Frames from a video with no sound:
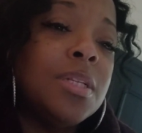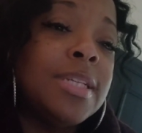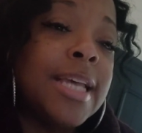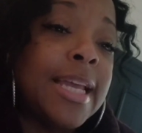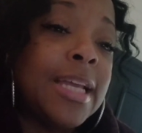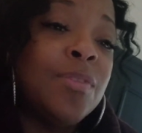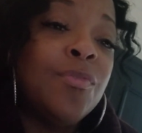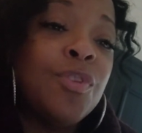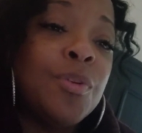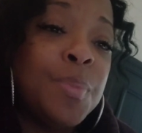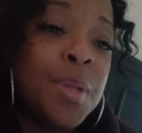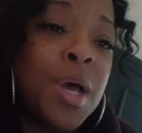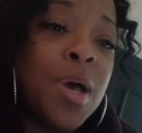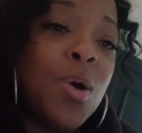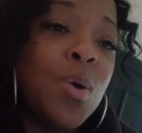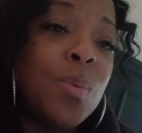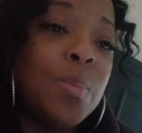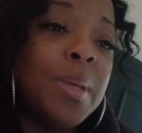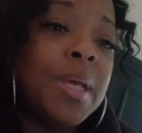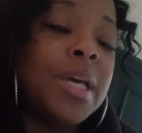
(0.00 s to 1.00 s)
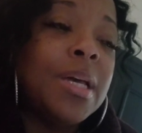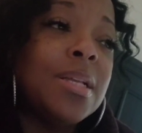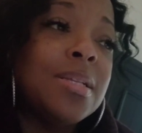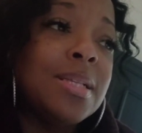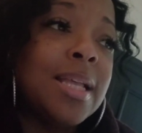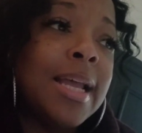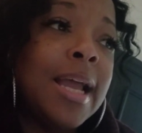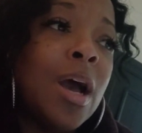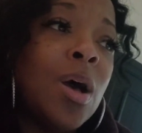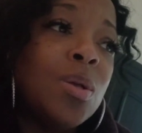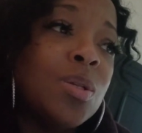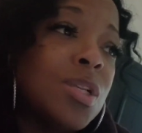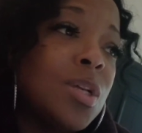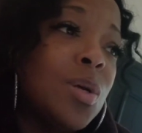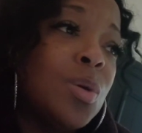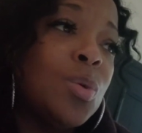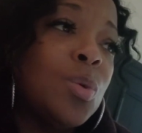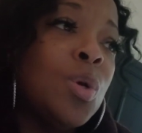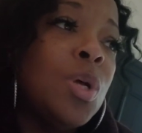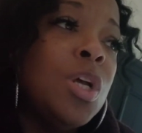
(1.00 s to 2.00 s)
taken from the home because they
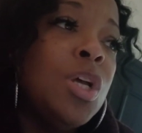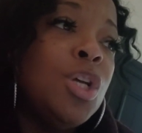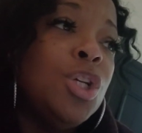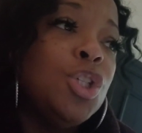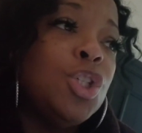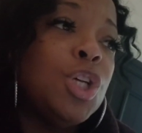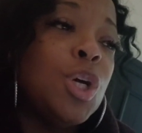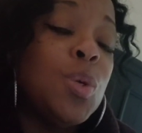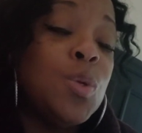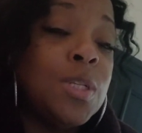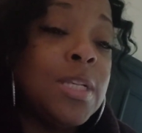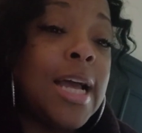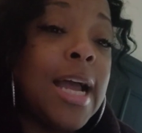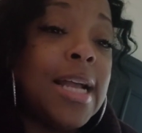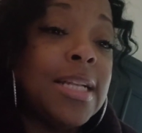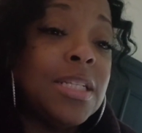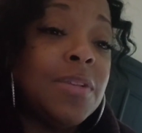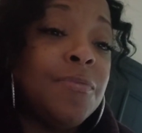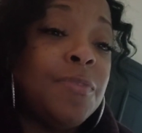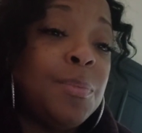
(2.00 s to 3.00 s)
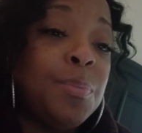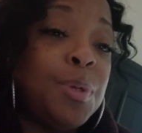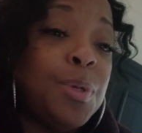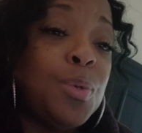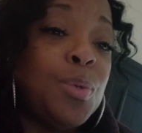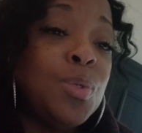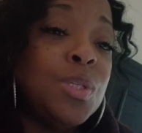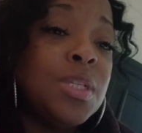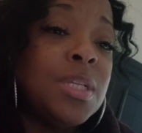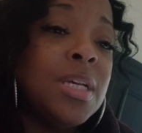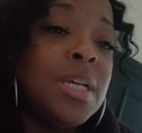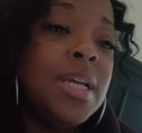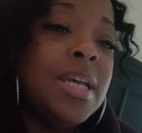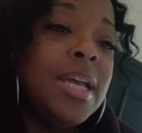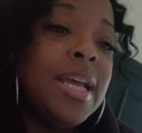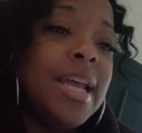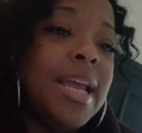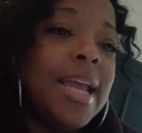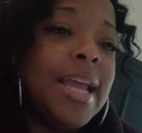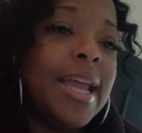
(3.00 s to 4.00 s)
also showed signs of abuse,
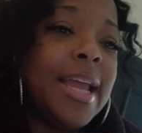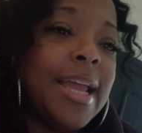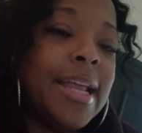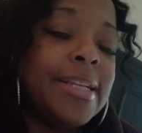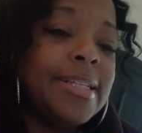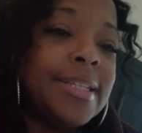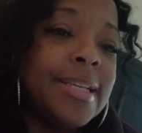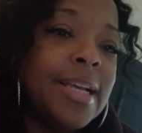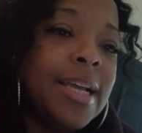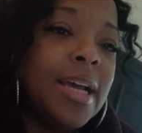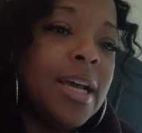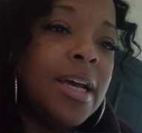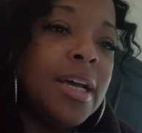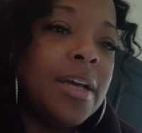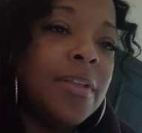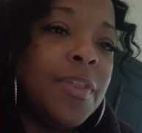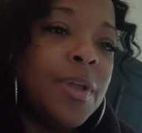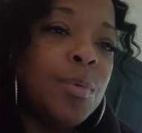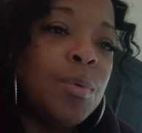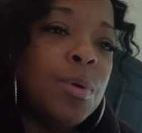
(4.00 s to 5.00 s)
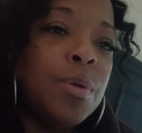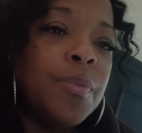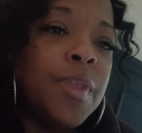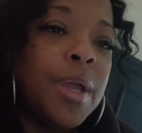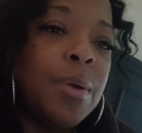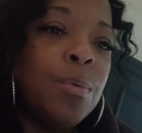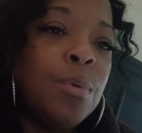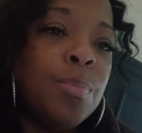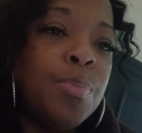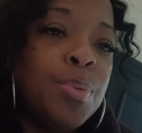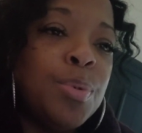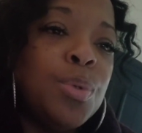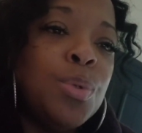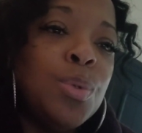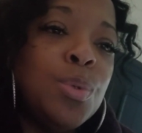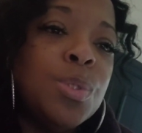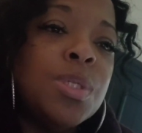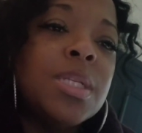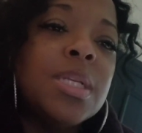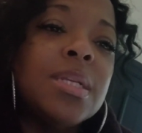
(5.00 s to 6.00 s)
and they were
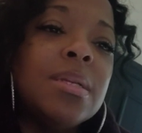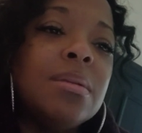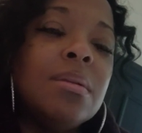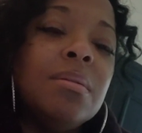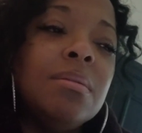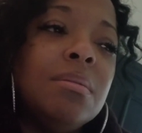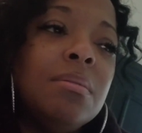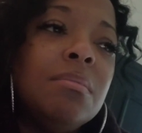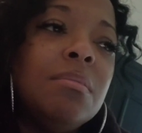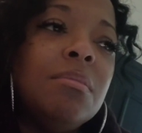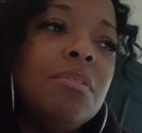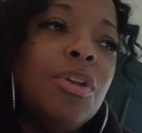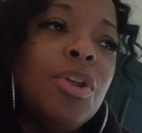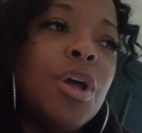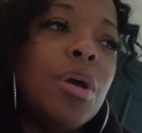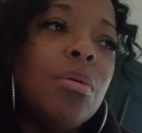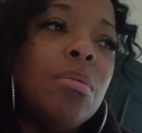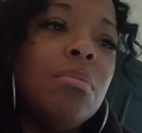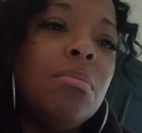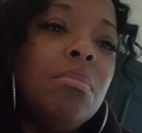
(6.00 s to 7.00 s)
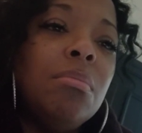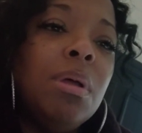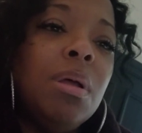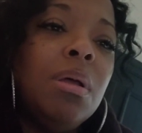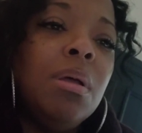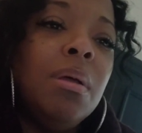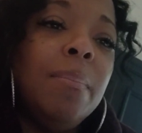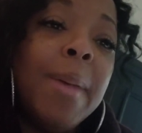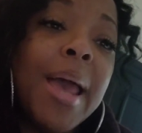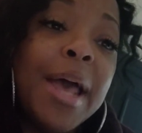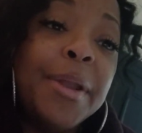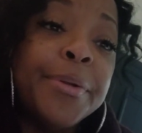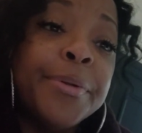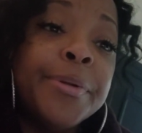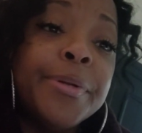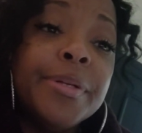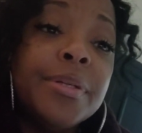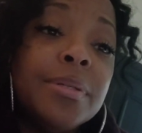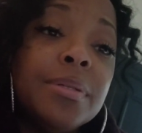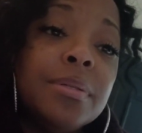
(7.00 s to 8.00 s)
bruised and, you know,
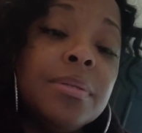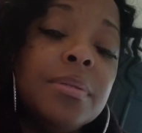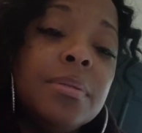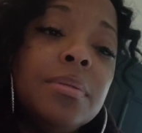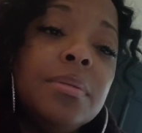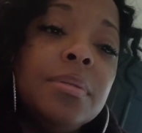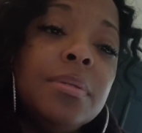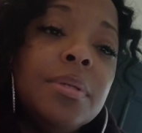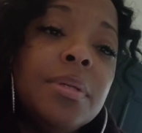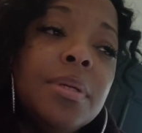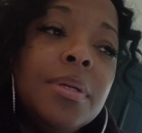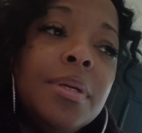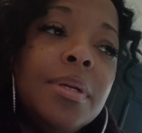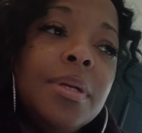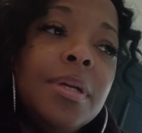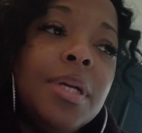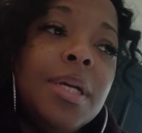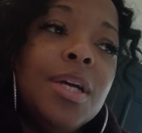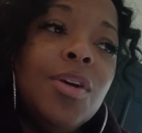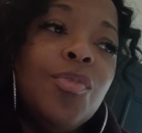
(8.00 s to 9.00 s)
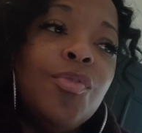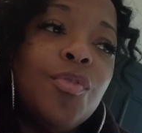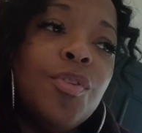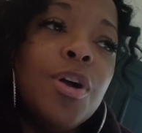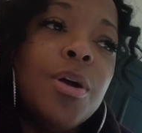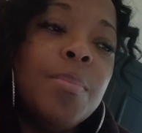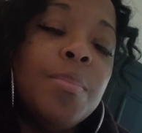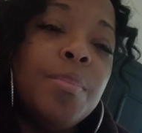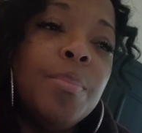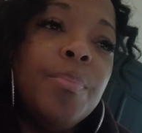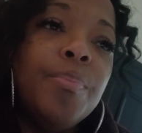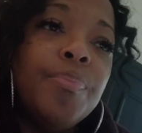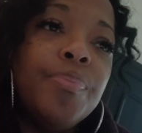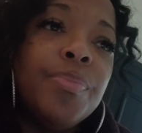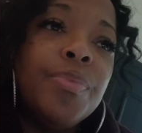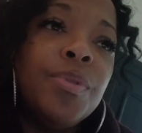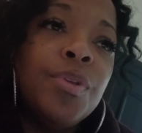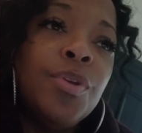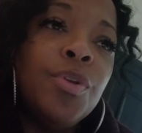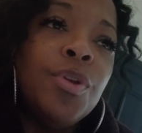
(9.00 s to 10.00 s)
battered from,
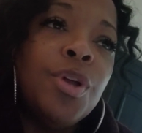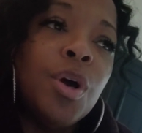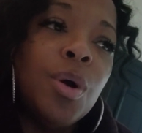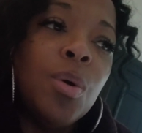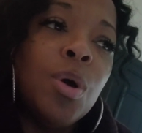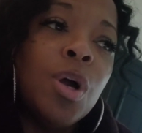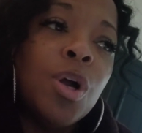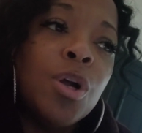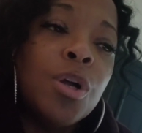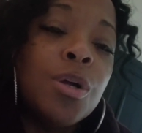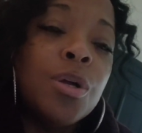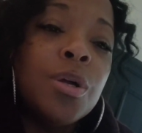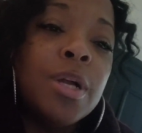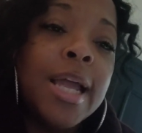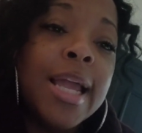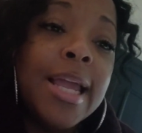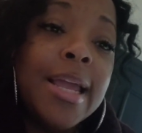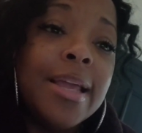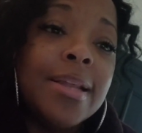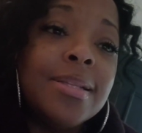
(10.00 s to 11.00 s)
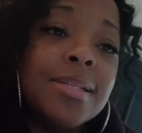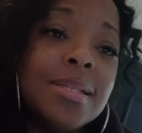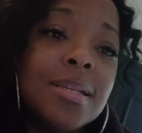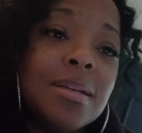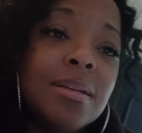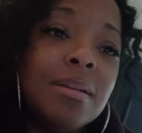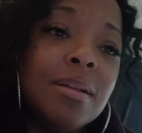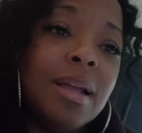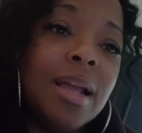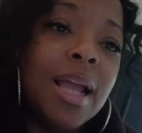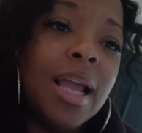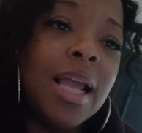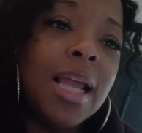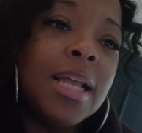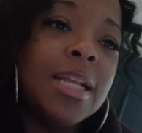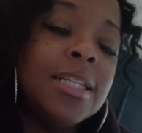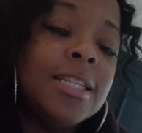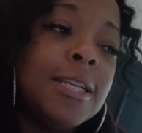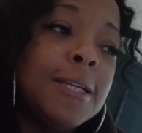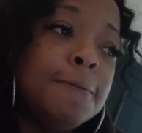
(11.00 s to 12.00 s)
you know, her hands.
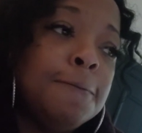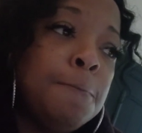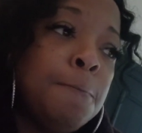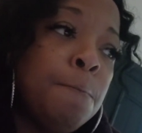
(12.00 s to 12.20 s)
And